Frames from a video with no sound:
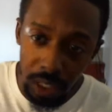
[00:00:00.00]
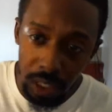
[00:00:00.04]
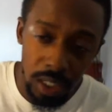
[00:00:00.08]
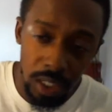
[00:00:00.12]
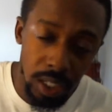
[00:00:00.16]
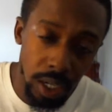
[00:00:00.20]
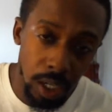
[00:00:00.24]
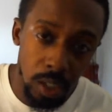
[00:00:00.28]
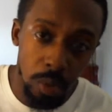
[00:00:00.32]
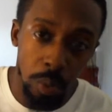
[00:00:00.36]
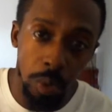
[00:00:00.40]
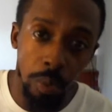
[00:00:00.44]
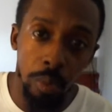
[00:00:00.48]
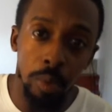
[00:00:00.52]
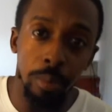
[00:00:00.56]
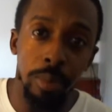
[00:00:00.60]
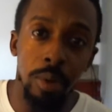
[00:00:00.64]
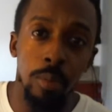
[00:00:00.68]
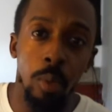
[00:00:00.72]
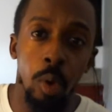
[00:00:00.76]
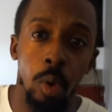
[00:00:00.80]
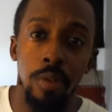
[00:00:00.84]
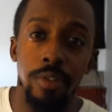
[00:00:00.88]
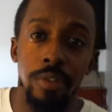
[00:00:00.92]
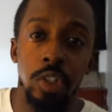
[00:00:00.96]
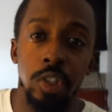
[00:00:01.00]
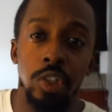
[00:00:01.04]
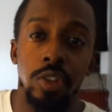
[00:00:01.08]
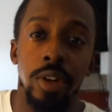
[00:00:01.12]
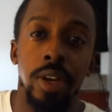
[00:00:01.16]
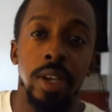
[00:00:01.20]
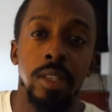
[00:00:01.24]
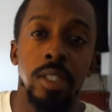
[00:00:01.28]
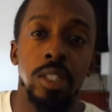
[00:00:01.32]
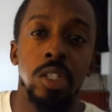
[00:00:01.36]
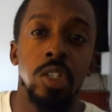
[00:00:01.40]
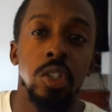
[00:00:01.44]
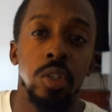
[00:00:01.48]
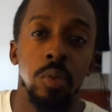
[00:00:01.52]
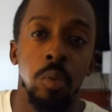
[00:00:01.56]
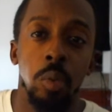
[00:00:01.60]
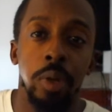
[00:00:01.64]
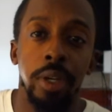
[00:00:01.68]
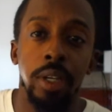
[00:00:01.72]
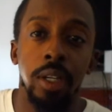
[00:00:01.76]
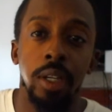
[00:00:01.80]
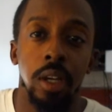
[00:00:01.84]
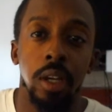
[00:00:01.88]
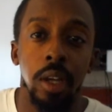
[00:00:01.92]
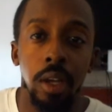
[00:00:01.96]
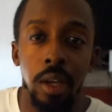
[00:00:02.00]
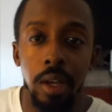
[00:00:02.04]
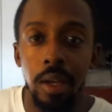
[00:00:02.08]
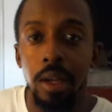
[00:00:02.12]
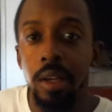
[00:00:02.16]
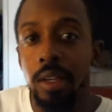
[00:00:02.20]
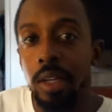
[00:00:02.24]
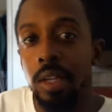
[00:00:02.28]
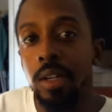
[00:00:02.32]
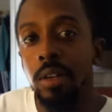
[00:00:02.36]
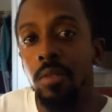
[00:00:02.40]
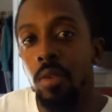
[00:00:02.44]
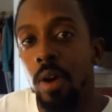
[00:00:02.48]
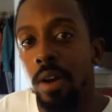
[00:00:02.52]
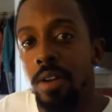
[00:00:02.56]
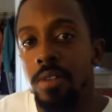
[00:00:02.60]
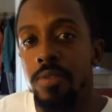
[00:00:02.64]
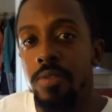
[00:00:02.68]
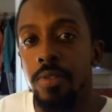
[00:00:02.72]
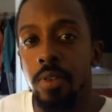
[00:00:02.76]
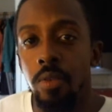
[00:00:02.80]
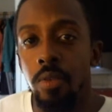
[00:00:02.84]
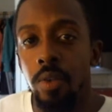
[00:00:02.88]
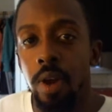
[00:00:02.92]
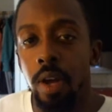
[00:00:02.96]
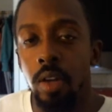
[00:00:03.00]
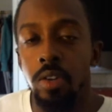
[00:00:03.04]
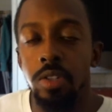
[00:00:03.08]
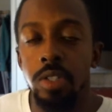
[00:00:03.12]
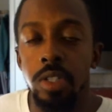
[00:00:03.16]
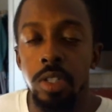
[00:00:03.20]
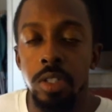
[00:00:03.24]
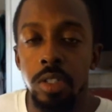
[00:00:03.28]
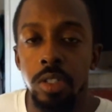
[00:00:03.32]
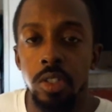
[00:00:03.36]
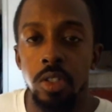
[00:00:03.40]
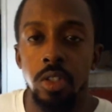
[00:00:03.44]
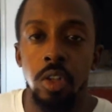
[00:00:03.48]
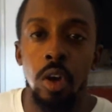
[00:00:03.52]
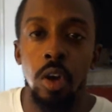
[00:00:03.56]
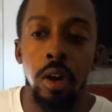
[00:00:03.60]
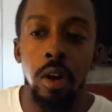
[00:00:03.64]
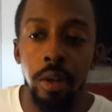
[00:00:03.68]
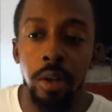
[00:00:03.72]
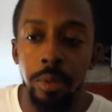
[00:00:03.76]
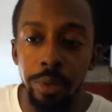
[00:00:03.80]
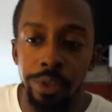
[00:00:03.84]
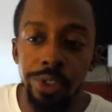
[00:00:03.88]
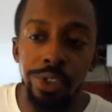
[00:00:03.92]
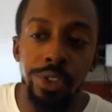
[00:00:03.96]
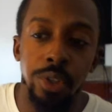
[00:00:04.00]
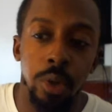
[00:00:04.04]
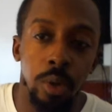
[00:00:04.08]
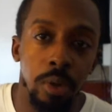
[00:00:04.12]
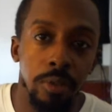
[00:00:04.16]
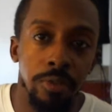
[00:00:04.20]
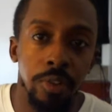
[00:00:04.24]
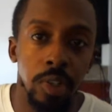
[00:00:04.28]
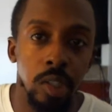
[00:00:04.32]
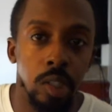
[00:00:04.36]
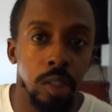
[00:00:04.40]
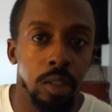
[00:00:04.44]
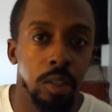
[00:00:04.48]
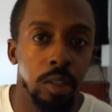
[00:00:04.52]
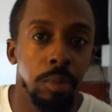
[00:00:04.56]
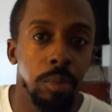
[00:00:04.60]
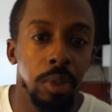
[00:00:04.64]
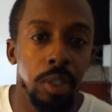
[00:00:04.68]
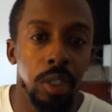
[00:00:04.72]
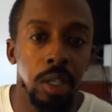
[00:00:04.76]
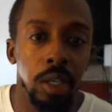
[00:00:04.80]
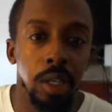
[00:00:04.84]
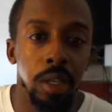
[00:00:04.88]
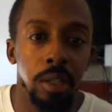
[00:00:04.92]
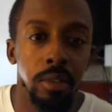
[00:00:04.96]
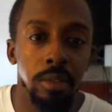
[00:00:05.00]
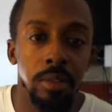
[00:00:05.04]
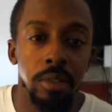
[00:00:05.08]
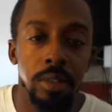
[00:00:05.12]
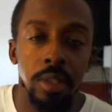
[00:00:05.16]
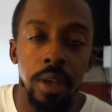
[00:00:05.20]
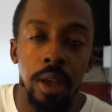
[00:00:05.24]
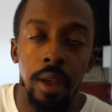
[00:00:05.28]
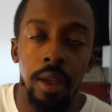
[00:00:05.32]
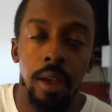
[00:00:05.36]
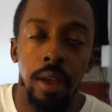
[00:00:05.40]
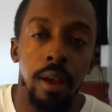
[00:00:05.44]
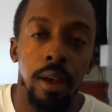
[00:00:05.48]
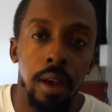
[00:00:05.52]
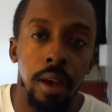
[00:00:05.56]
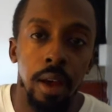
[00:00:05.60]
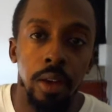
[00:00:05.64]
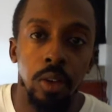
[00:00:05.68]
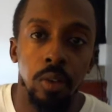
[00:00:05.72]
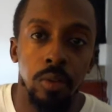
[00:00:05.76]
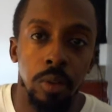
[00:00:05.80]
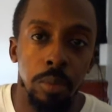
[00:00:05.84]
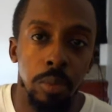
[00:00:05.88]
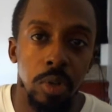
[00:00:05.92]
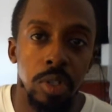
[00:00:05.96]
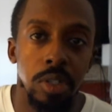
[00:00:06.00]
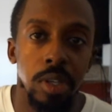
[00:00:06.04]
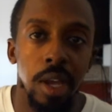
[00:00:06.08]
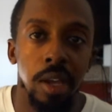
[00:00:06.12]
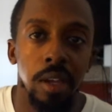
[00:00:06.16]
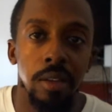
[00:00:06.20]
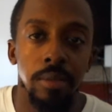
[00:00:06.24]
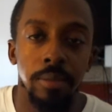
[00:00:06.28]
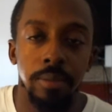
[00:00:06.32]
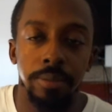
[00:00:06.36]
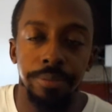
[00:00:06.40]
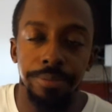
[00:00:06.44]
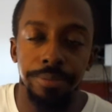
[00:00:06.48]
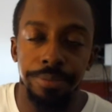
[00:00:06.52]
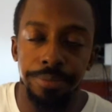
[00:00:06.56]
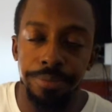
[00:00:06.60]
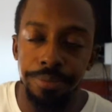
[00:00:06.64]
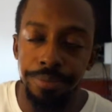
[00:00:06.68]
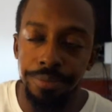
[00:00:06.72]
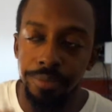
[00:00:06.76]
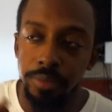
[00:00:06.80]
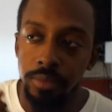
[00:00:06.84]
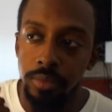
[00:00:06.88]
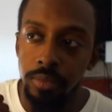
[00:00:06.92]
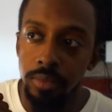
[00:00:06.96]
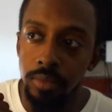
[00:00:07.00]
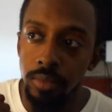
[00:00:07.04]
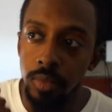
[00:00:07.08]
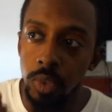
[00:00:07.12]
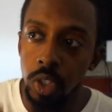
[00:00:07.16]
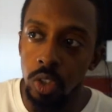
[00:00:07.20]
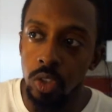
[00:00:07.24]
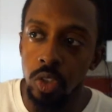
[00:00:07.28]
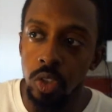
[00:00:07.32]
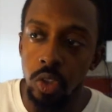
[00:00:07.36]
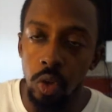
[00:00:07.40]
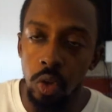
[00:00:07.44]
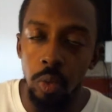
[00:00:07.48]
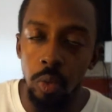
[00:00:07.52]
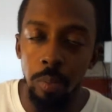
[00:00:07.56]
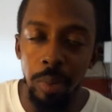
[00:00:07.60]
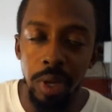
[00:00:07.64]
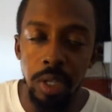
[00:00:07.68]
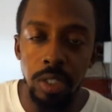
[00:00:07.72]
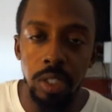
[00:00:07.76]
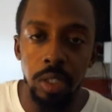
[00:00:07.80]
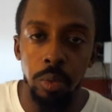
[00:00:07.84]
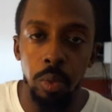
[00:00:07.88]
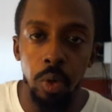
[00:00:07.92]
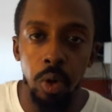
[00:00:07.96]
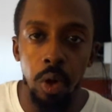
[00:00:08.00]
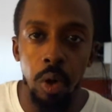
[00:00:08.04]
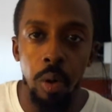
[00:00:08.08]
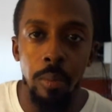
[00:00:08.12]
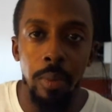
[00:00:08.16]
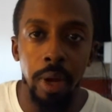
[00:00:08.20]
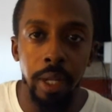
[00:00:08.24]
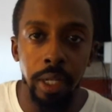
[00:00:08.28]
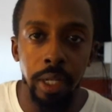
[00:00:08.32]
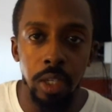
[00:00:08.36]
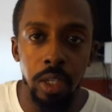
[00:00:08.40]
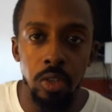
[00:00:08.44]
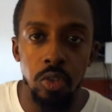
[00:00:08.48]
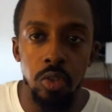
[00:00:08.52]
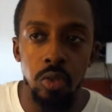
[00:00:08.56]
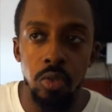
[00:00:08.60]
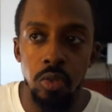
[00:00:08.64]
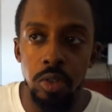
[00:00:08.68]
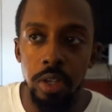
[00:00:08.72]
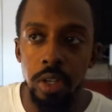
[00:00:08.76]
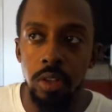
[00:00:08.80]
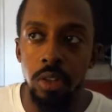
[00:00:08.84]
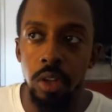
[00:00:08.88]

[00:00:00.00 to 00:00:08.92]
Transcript: next week will be more of a transition week, getting ready for the regular season starting, which officially begins November 2nd. So basically, we'll go Monday, Tuesday,